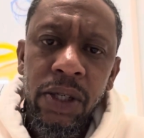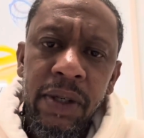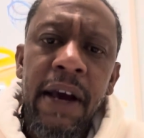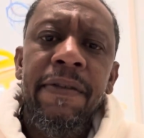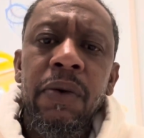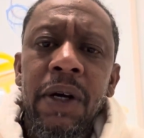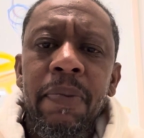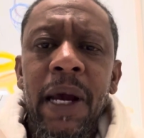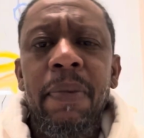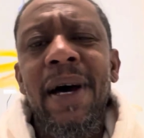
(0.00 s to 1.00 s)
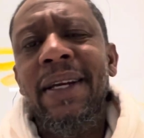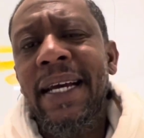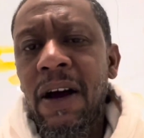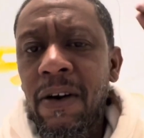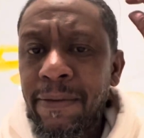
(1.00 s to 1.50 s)
definitely want a PayPal
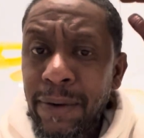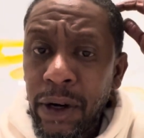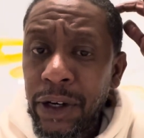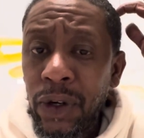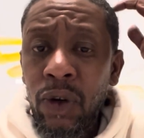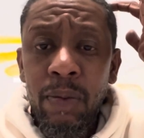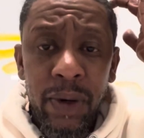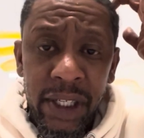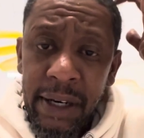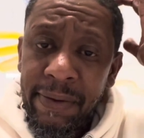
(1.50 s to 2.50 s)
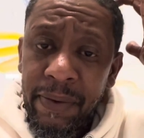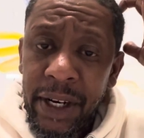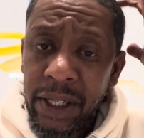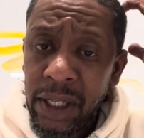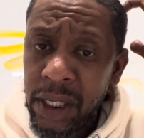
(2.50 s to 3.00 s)
account for numerous different
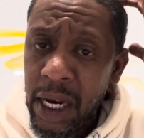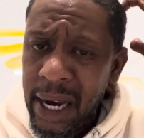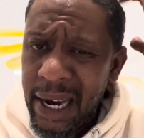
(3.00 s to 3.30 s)
reasons,